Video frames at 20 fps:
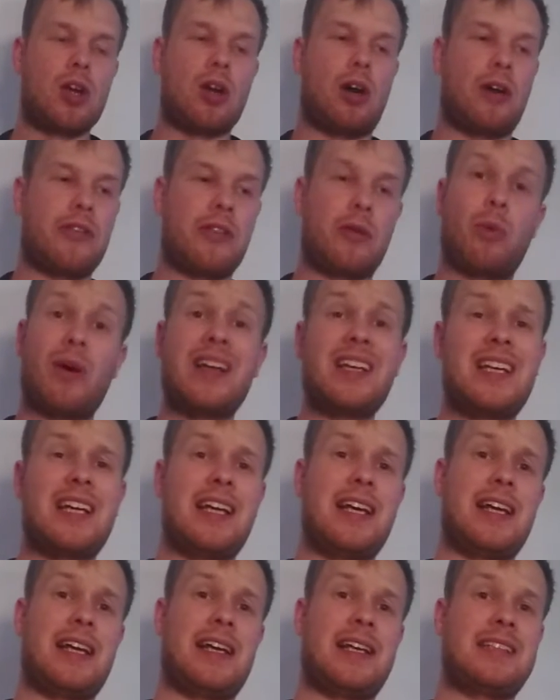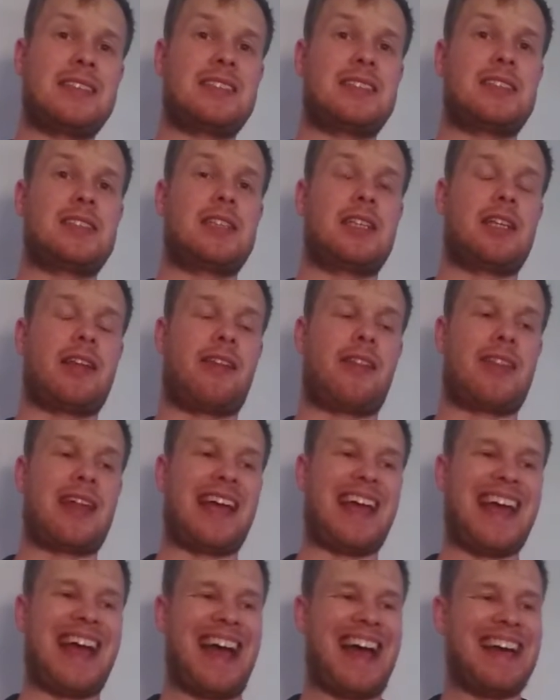the one hand,
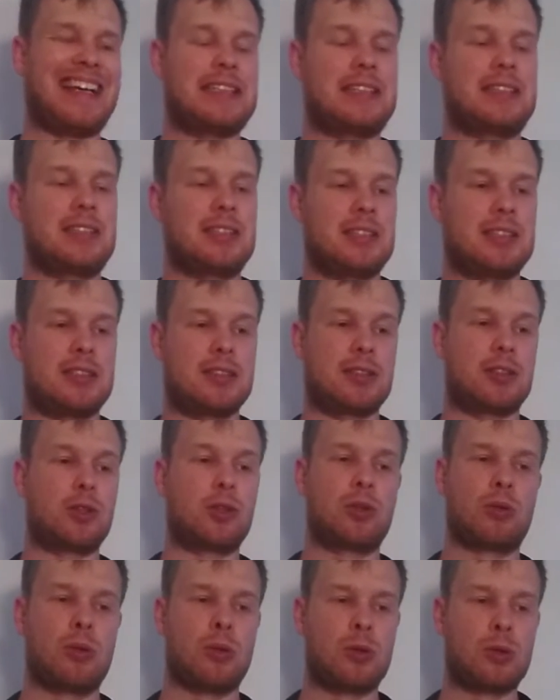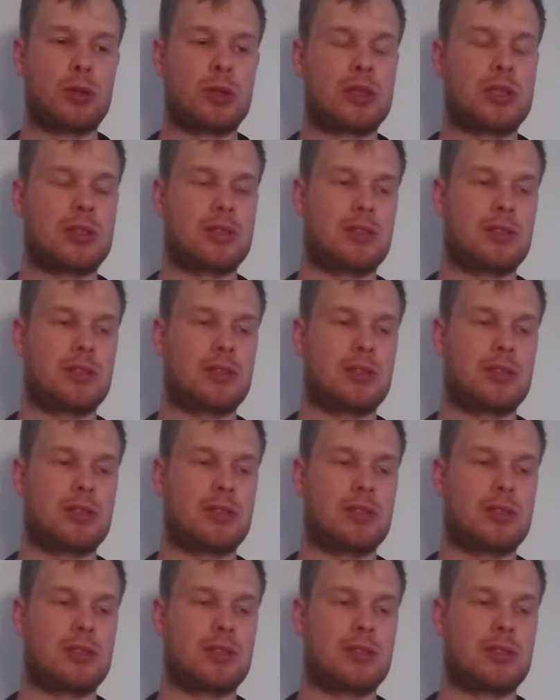they had a good